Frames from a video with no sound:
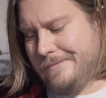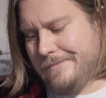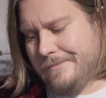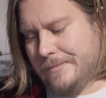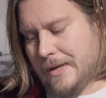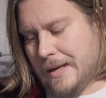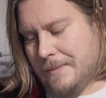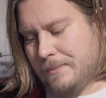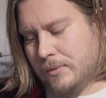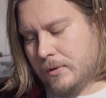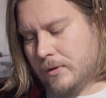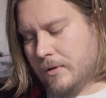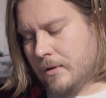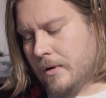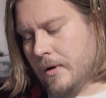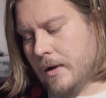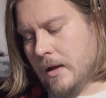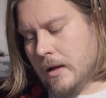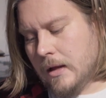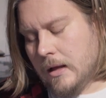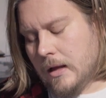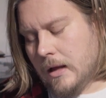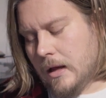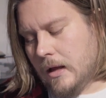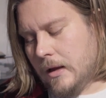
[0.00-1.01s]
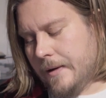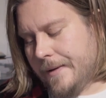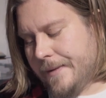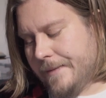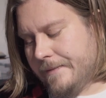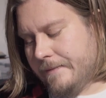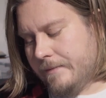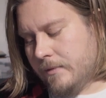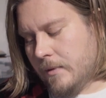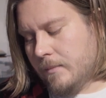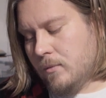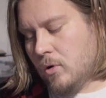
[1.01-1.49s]
paper,
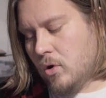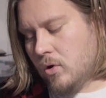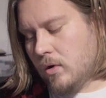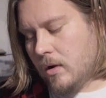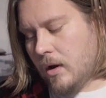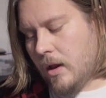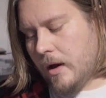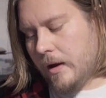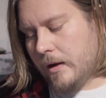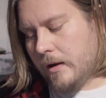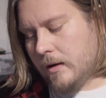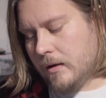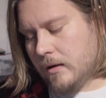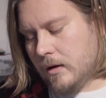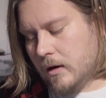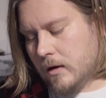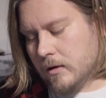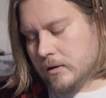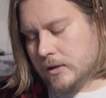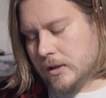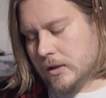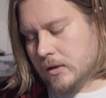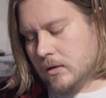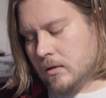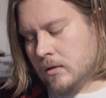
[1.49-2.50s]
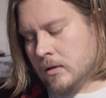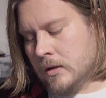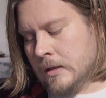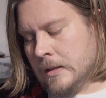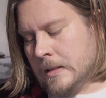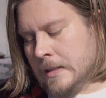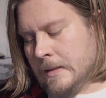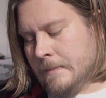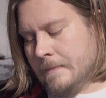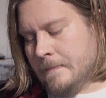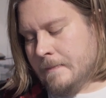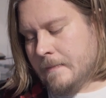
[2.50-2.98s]
from online article.
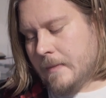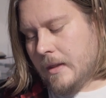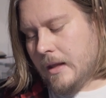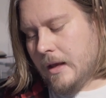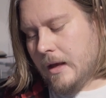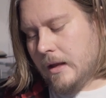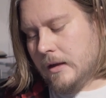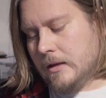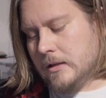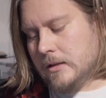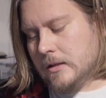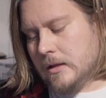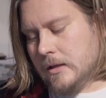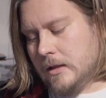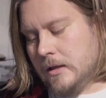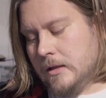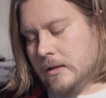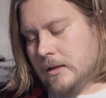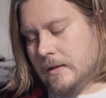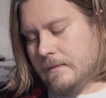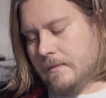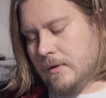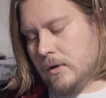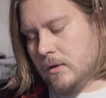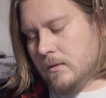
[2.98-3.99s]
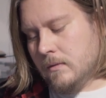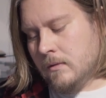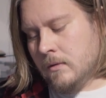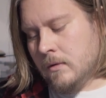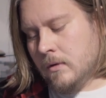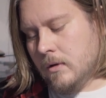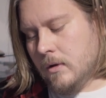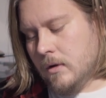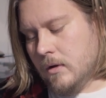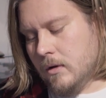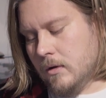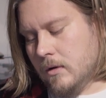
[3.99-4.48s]
It's an interview
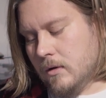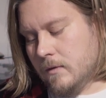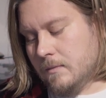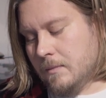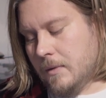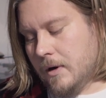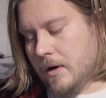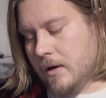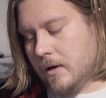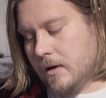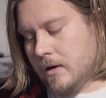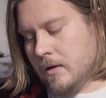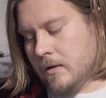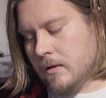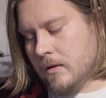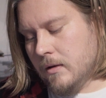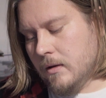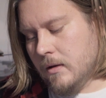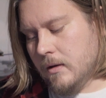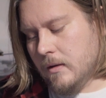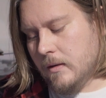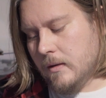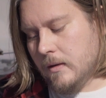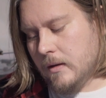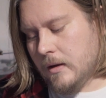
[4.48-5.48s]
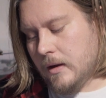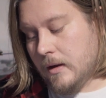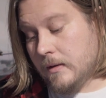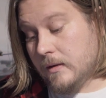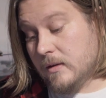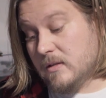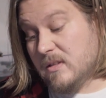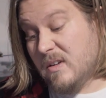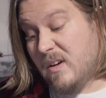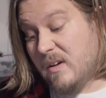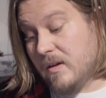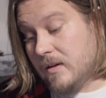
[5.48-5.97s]
of Mike, and
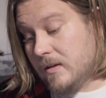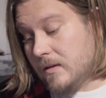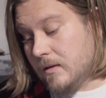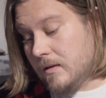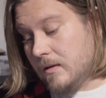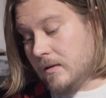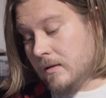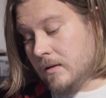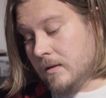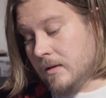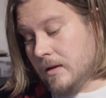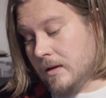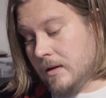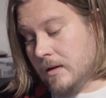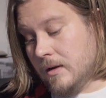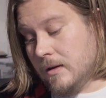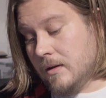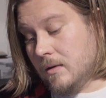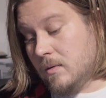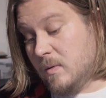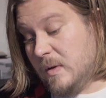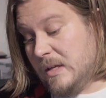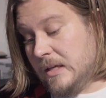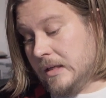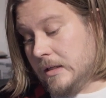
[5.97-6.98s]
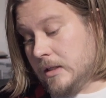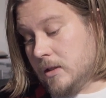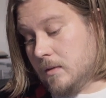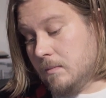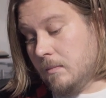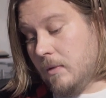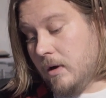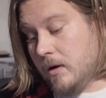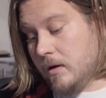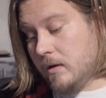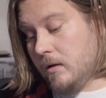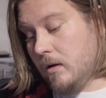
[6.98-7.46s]
the title reads
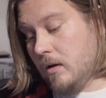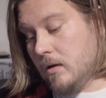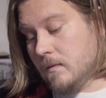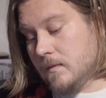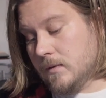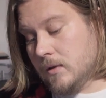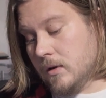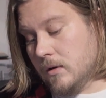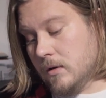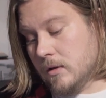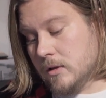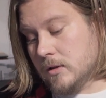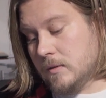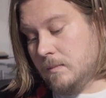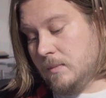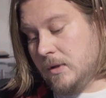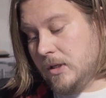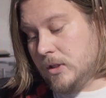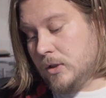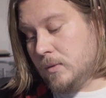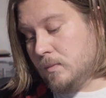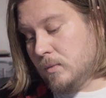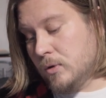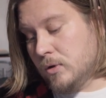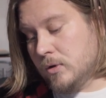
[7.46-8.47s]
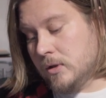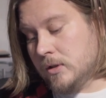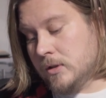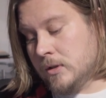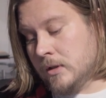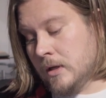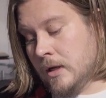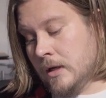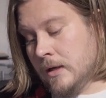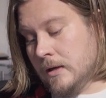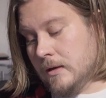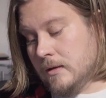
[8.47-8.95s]
Mike Love Talks Beach
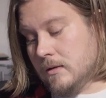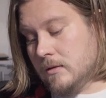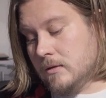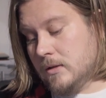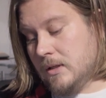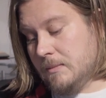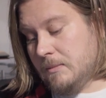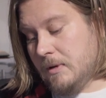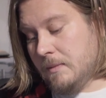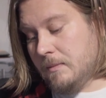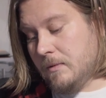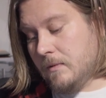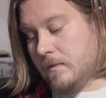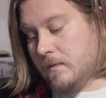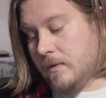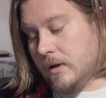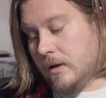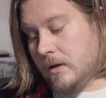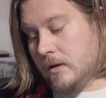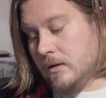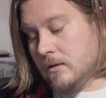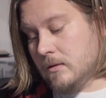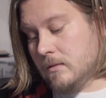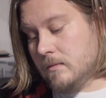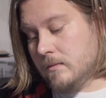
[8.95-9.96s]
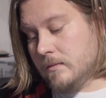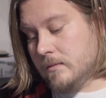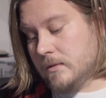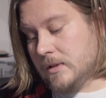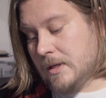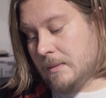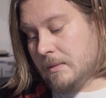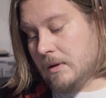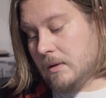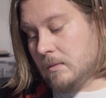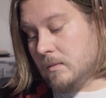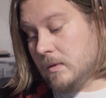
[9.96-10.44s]
Boys, Jimmy Buffett
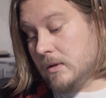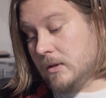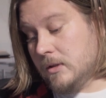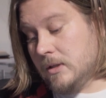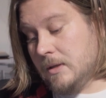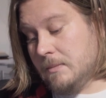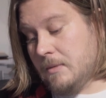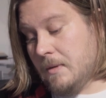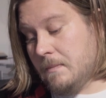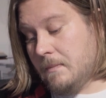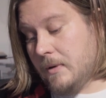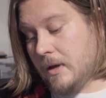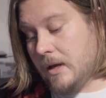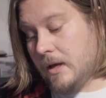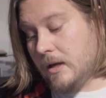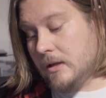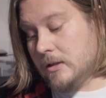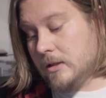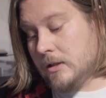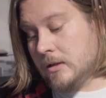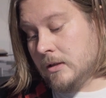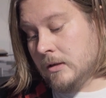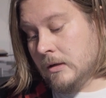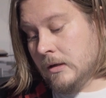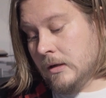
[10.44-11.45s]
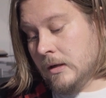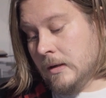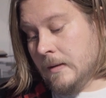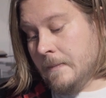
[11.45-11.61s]
Jamming with Jimmy Page.